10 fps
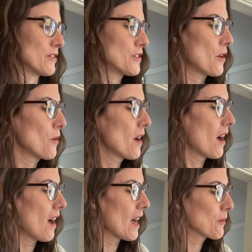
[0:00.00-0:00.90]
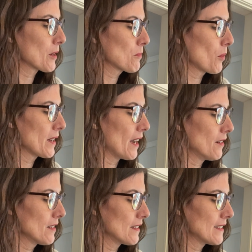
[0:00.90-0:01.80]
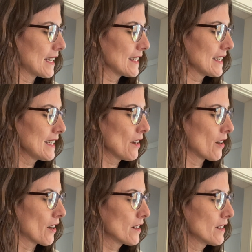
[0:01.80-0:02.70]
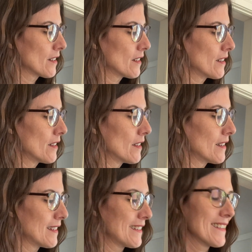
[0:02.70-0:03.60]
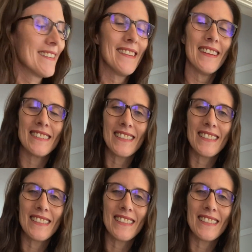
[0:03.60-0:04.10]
So I want to point out that ER is a